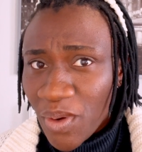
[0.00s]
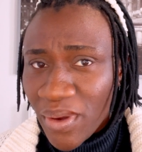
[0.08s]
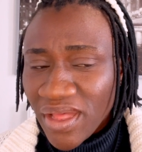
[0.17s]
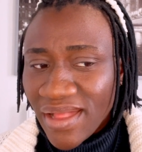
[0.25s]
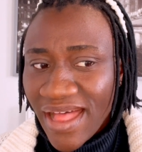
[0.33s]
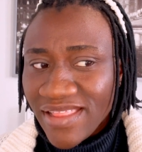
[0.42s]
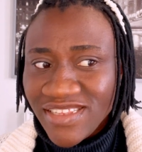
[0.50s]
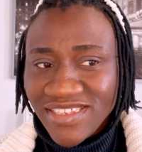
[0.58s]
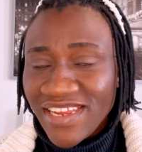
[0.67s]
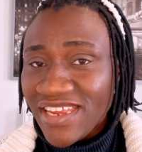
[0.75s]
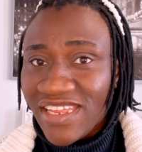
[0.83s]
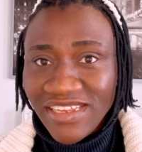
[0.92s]
oil and they
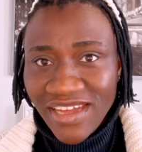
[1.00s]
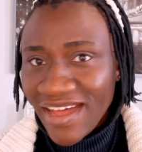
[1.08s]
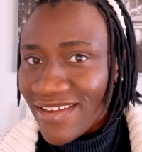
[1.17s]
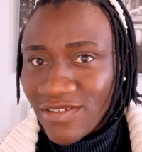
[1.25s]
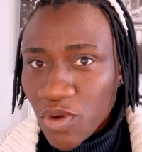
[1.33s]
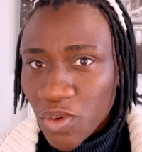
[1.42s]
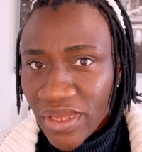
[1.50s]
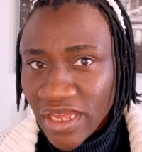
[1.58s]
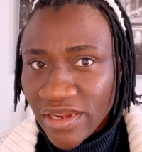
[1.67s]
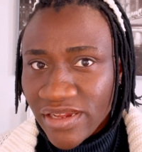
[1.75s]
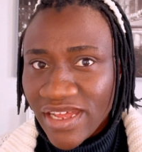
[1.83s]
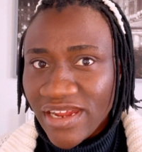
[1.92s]
said it can't go
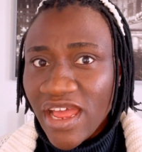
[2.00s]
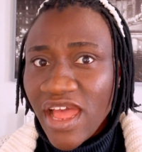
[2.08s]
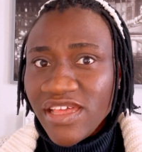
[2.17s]
in that